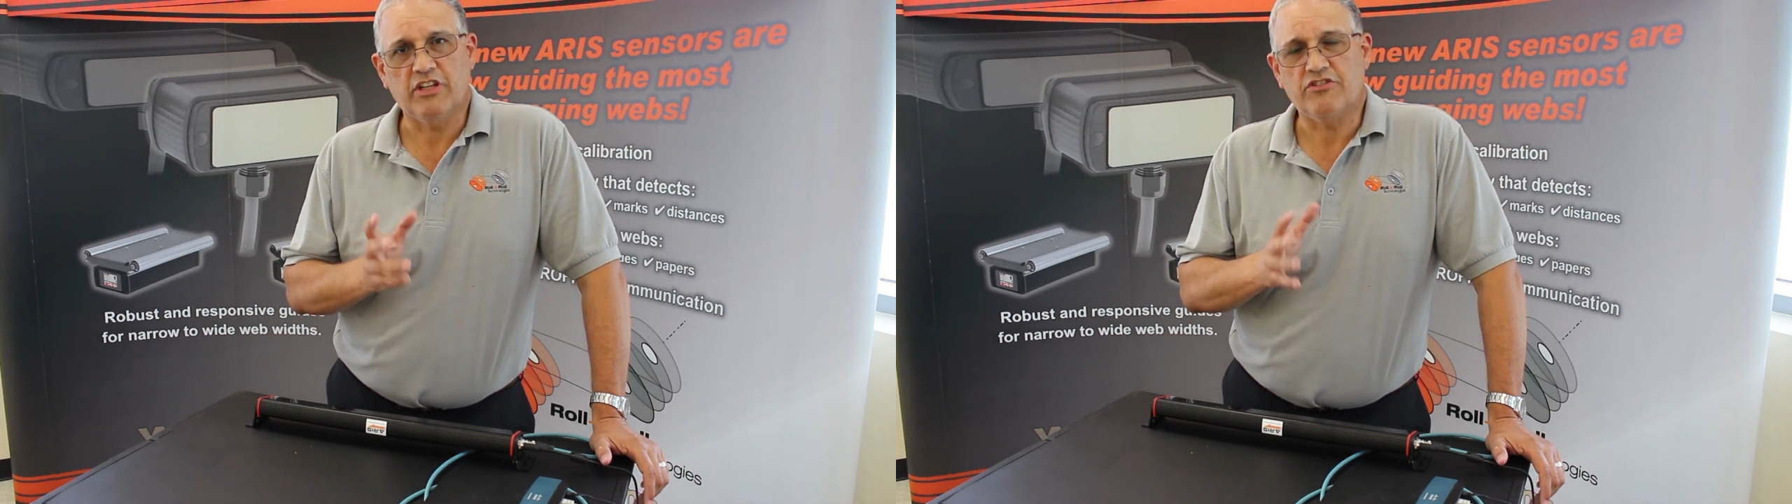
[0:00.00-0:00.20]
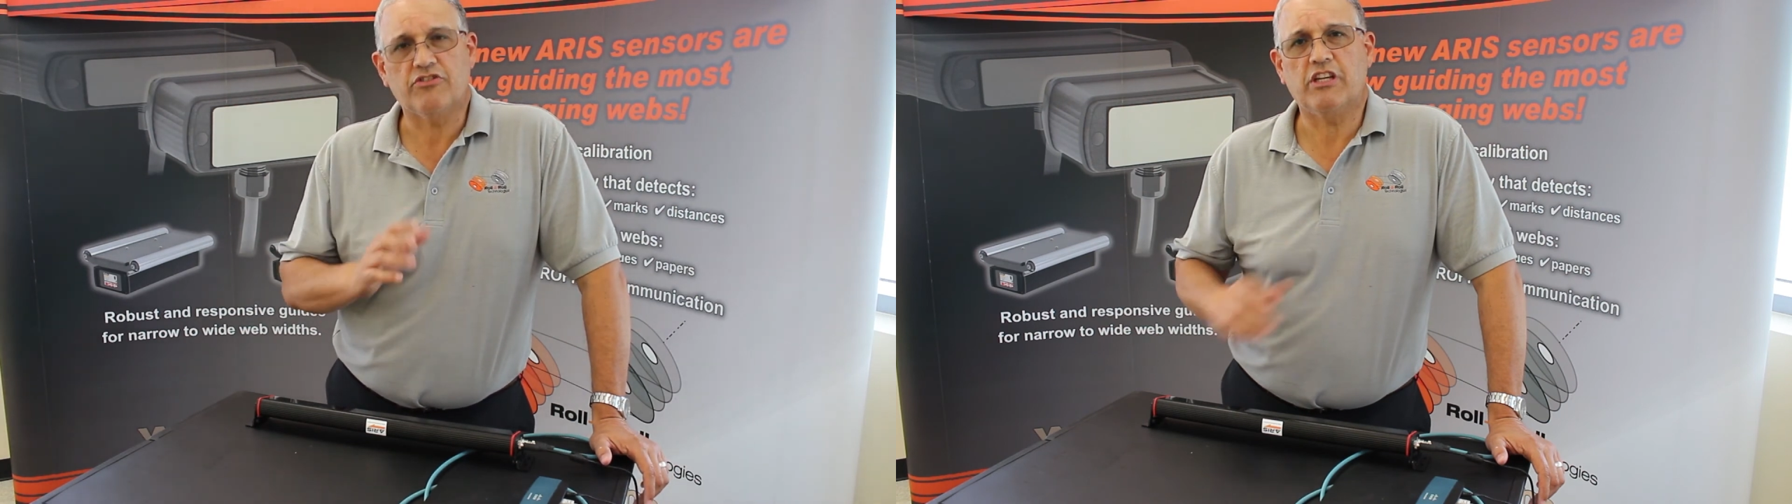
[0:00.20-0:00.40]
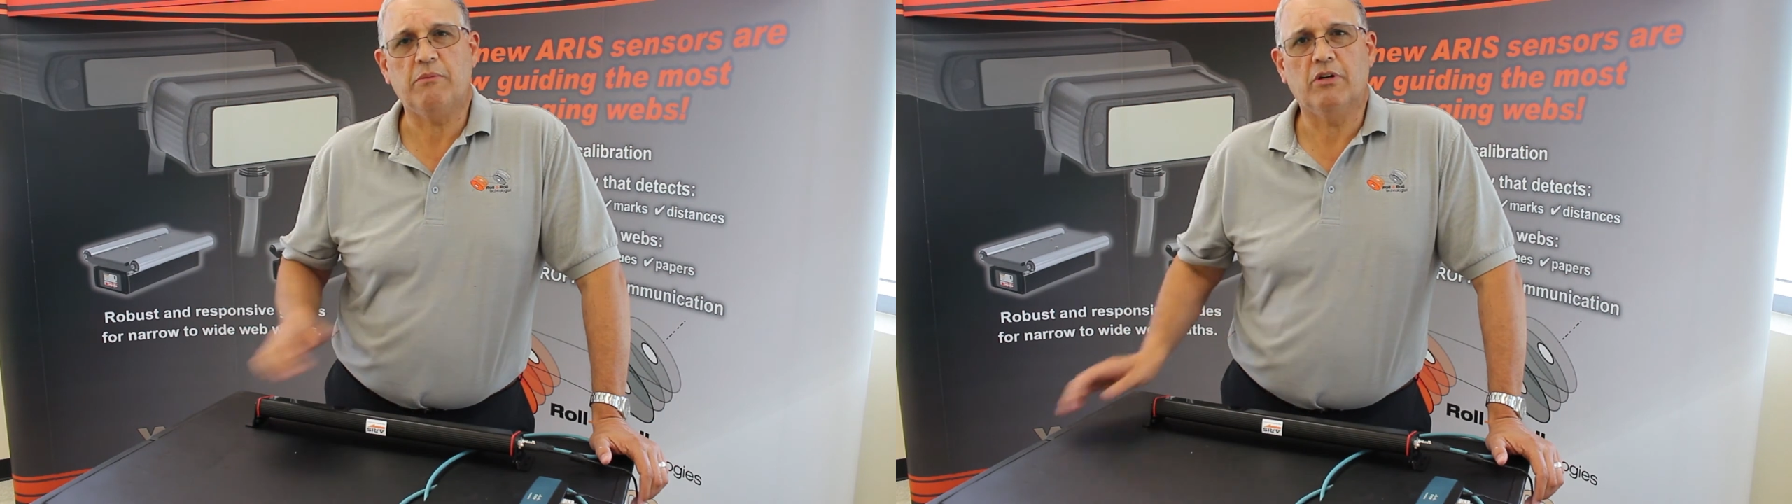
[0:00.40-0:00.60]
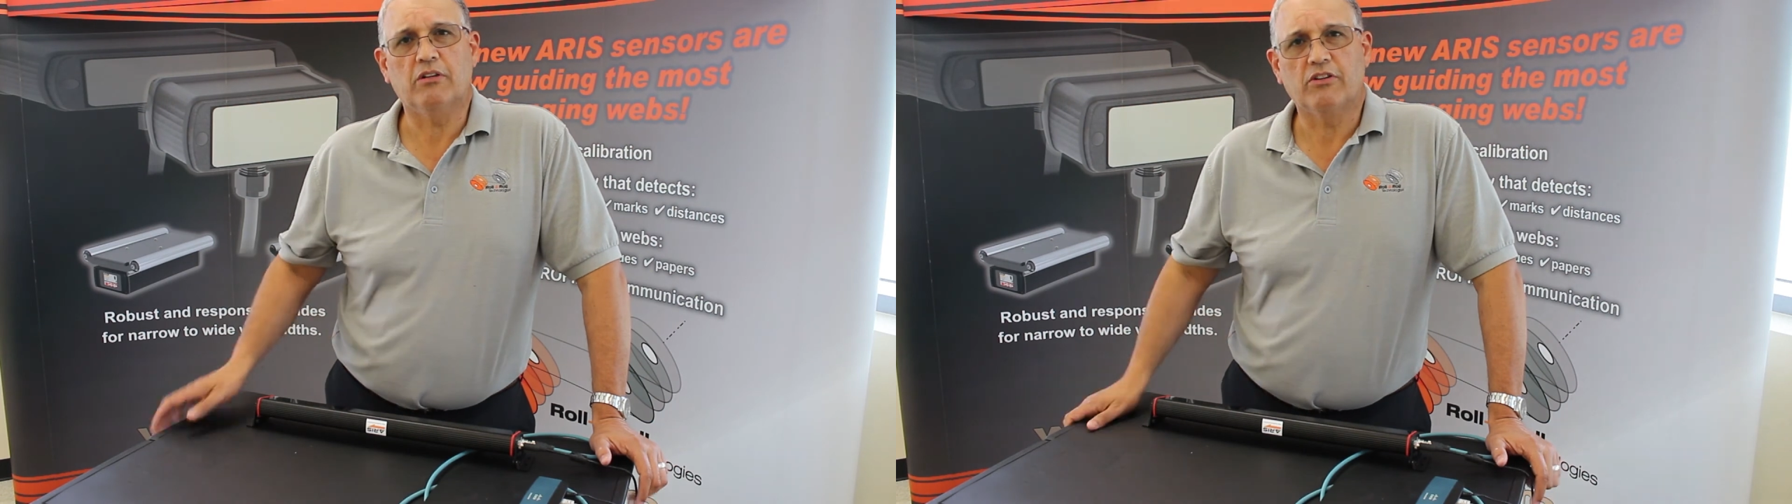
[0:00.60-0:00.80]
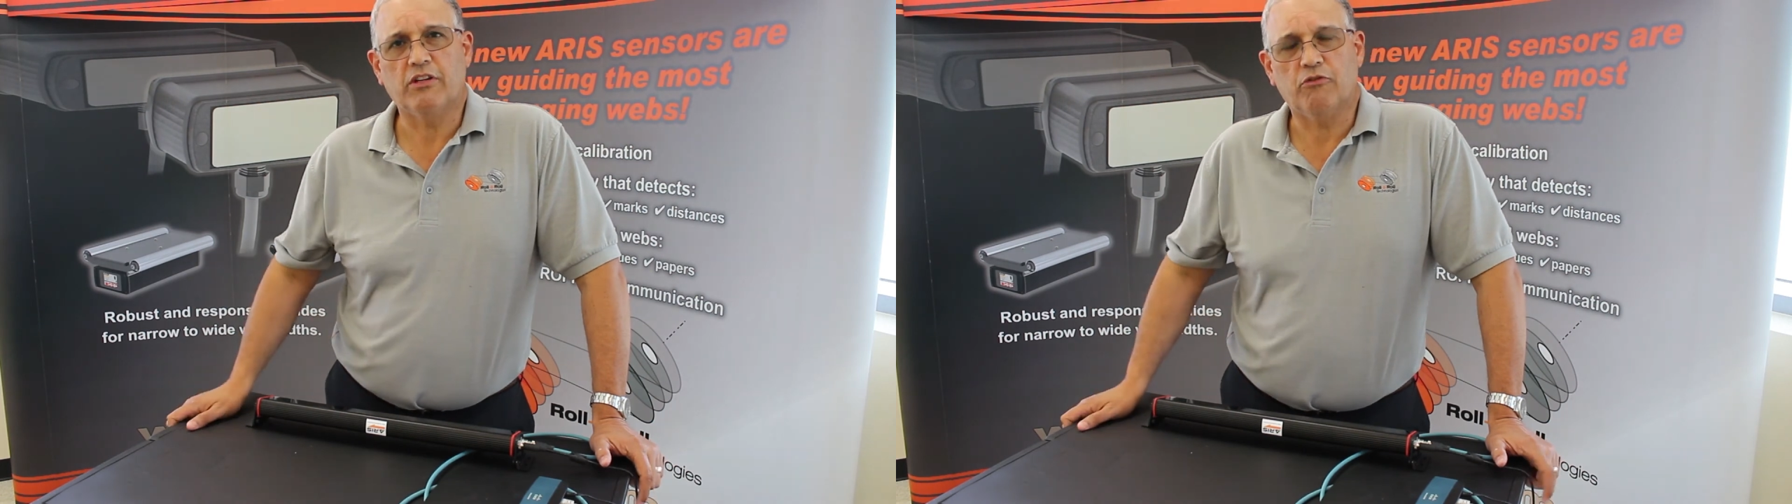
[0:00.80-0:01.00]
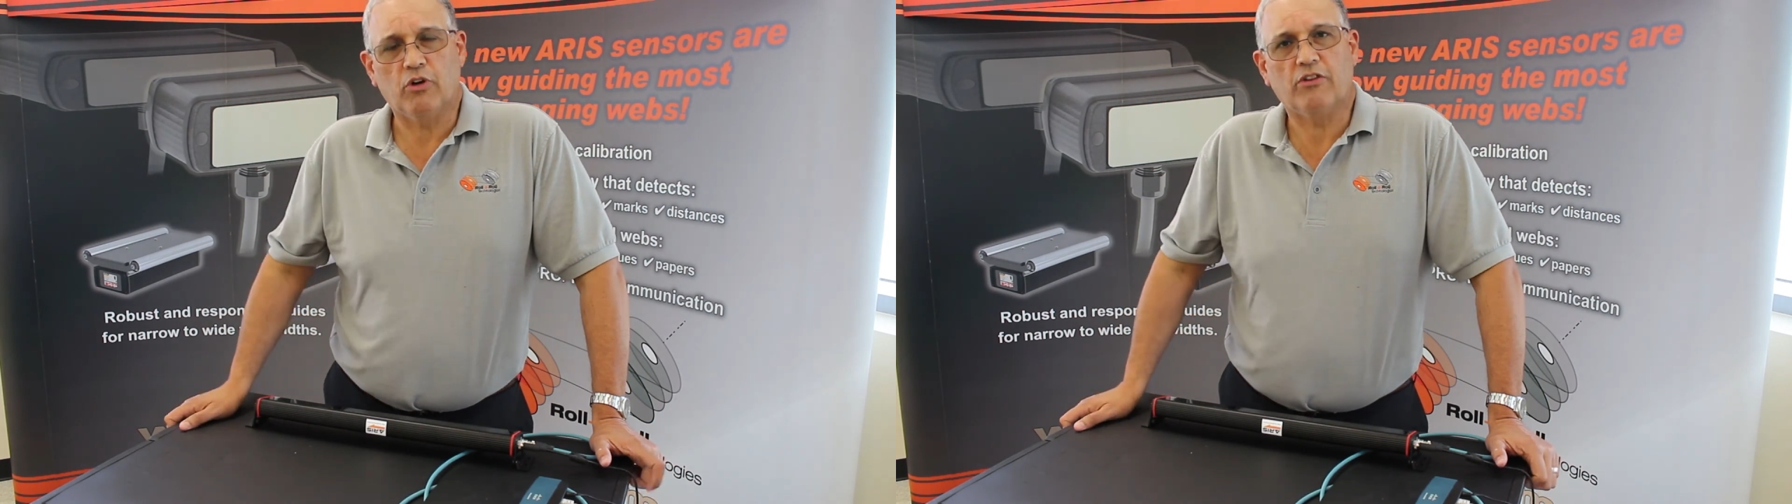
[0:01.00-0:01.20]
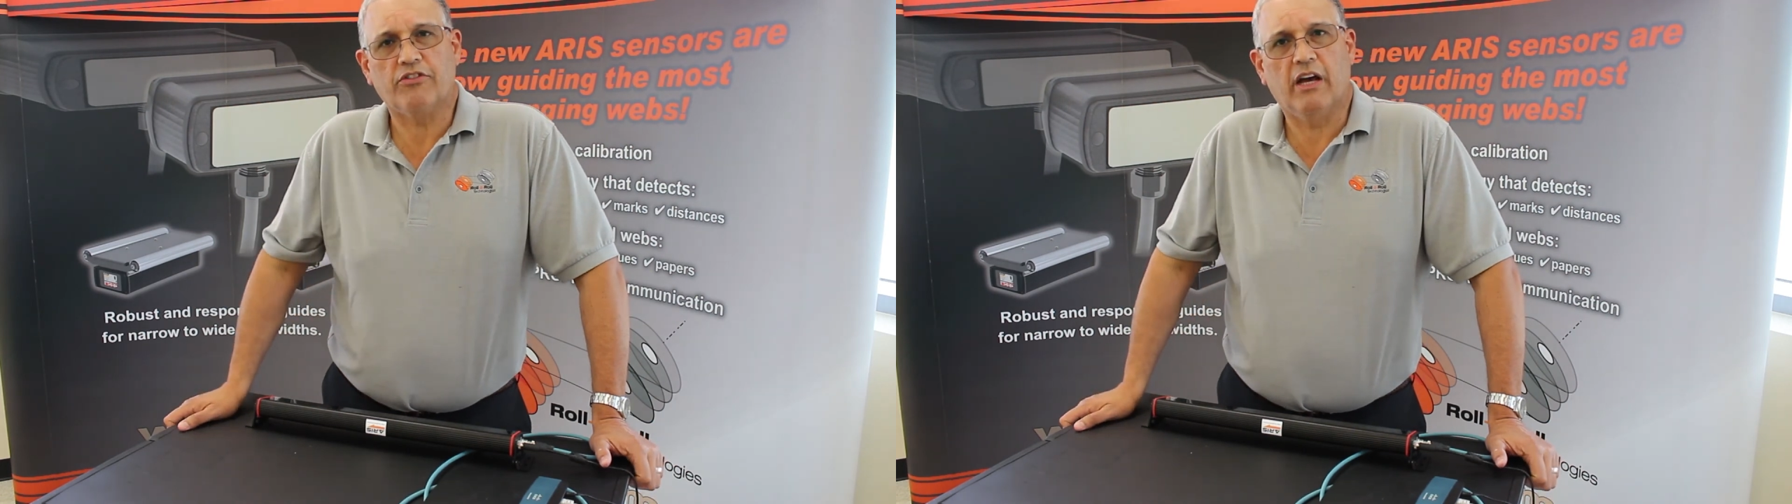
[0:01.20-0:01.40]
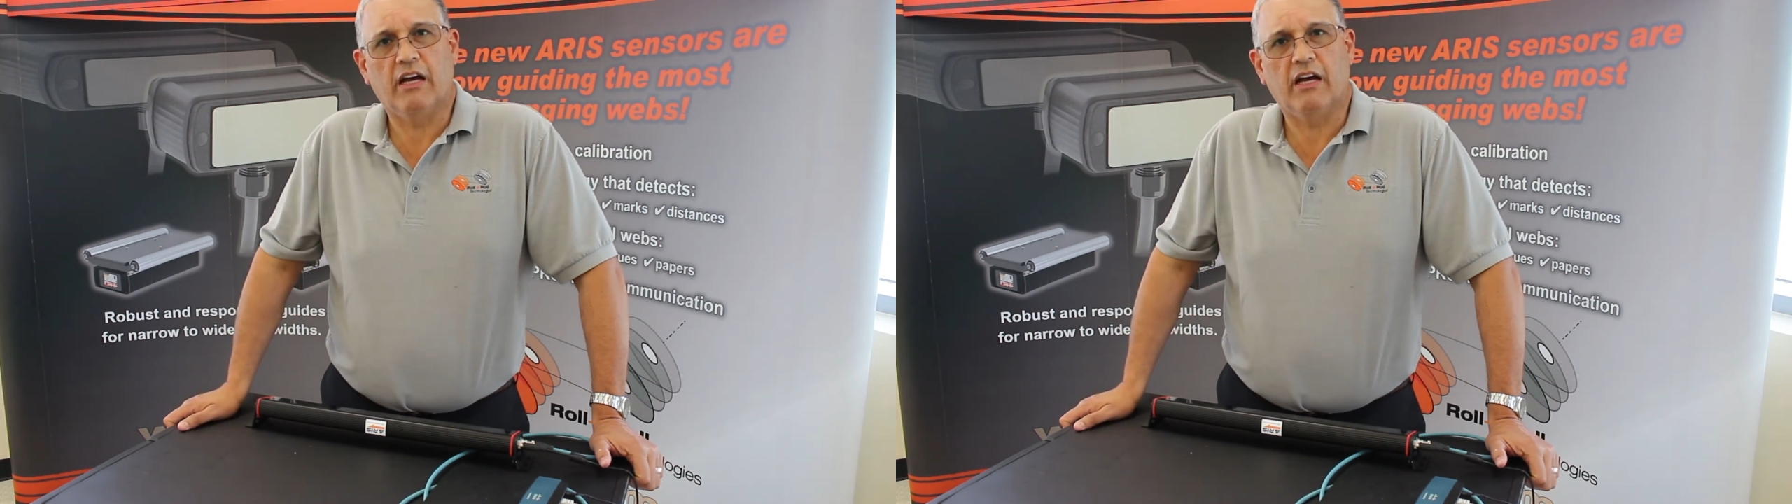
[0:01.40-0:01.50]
and just keep on looking for our